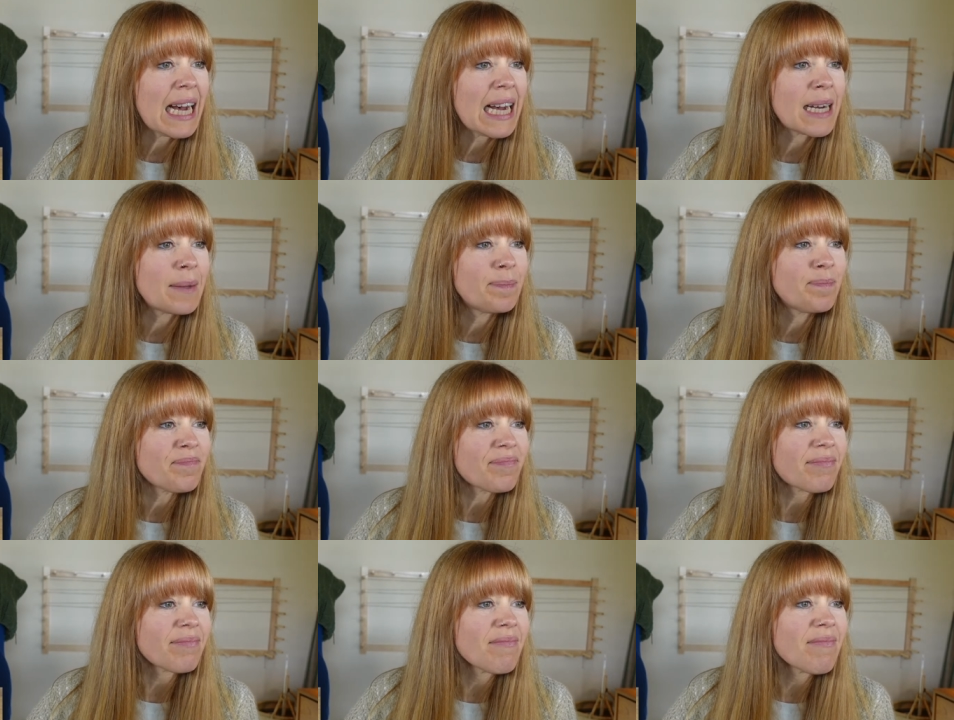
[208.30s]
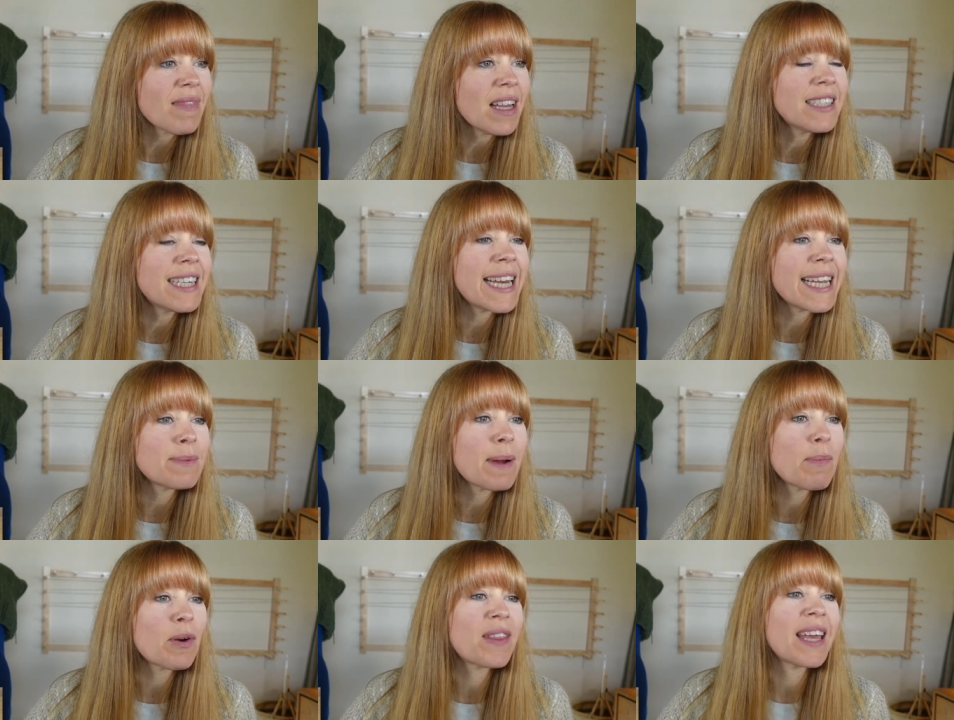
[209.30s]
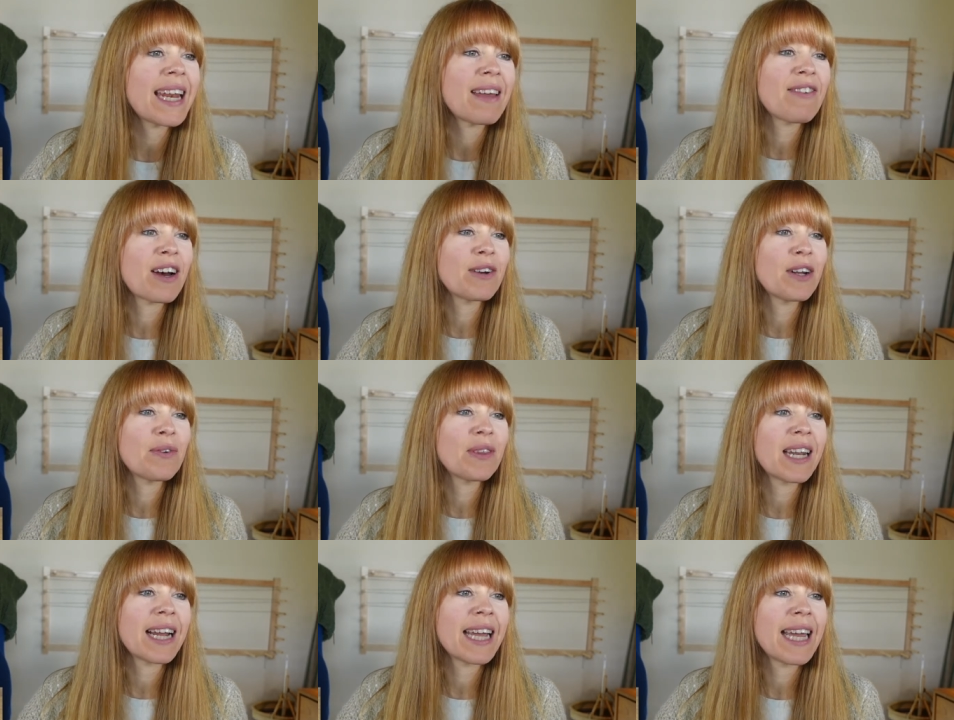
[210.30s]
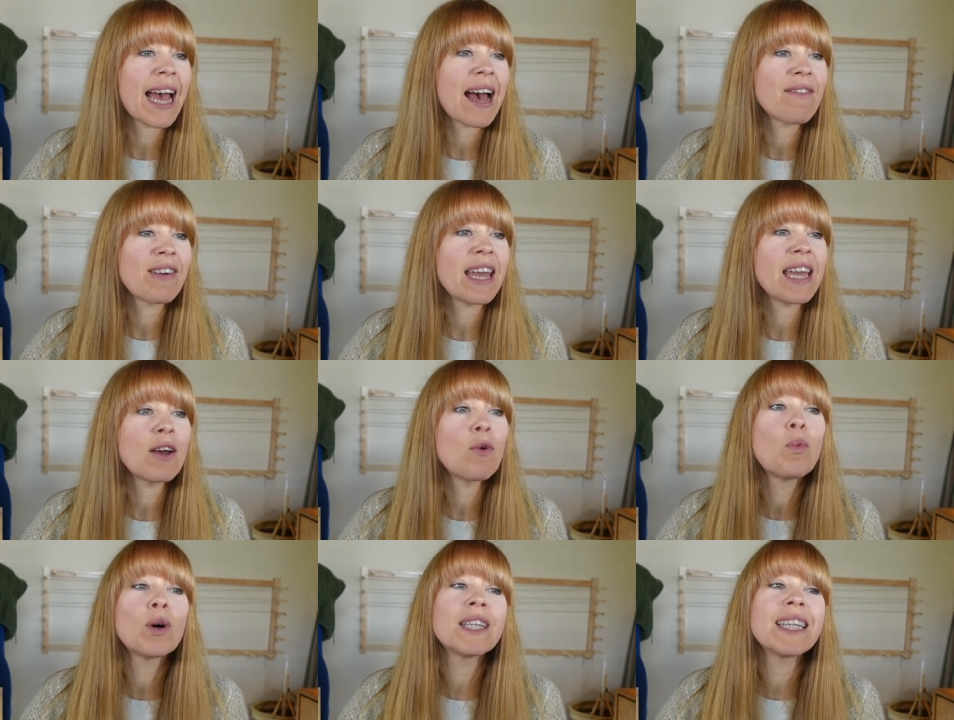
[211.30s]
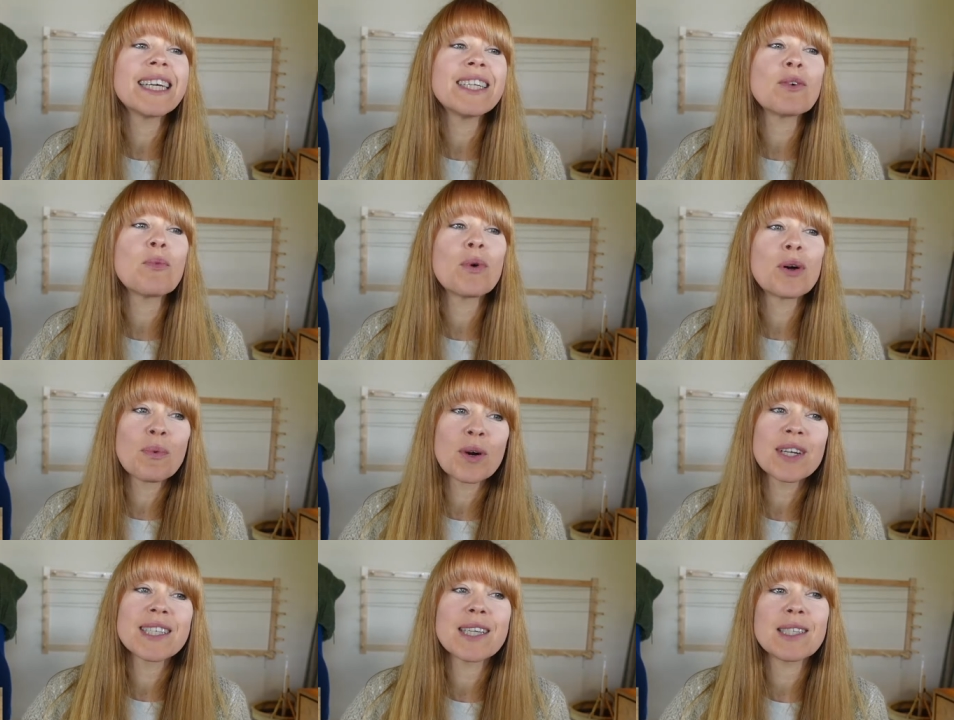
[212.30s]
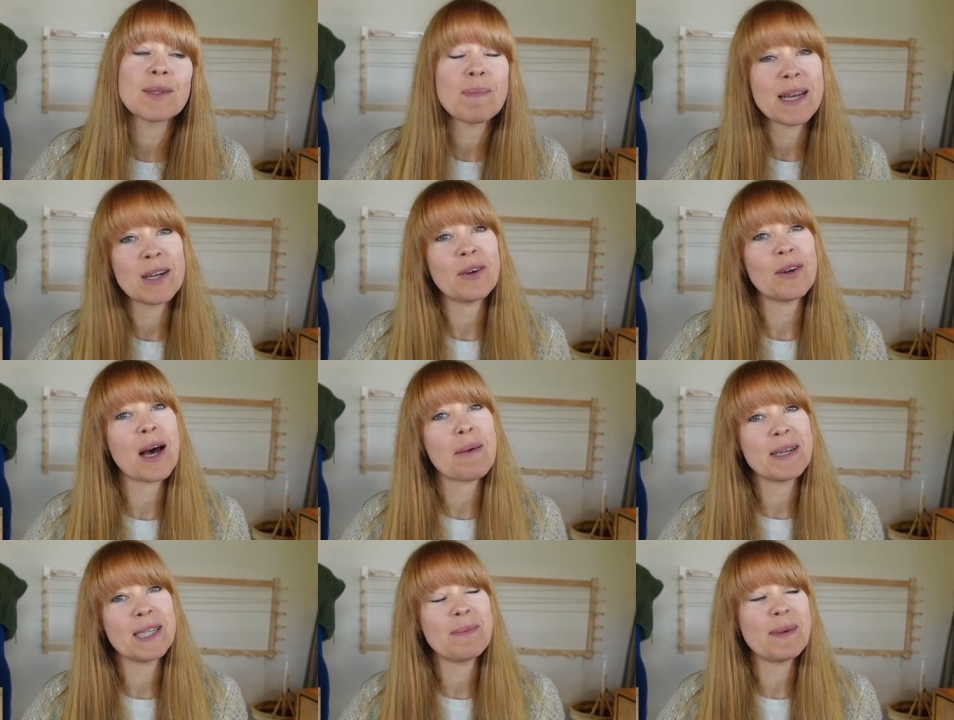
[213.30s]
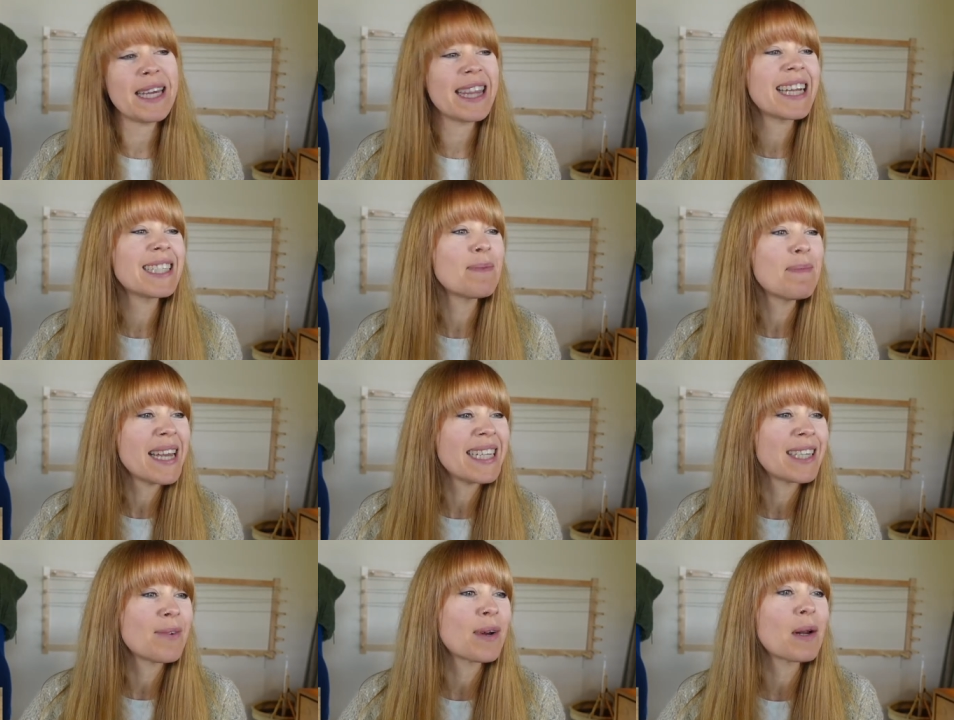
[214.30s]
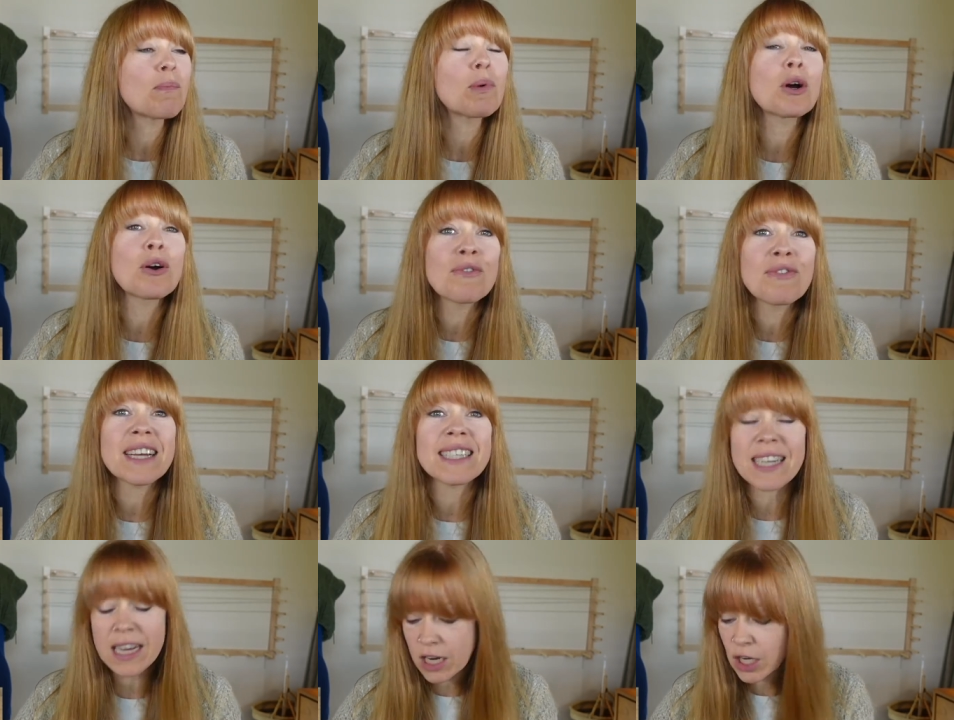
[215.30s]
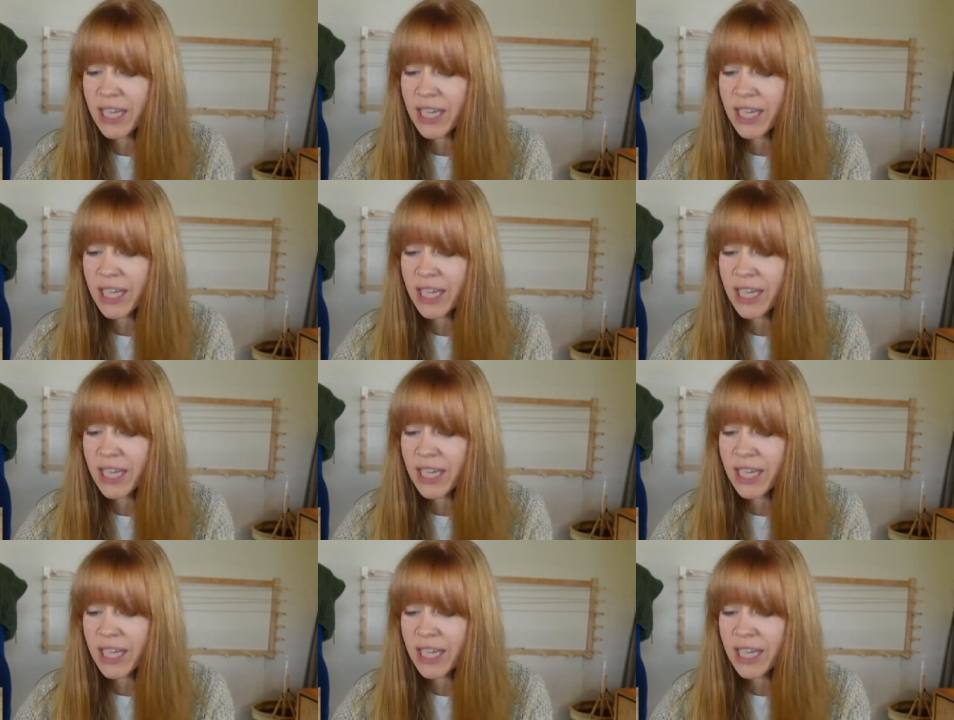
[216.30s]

Um, today's my birthday, and I found out that I have a Woodland Woodworks spindle coming to me. That's amazing. What a perfect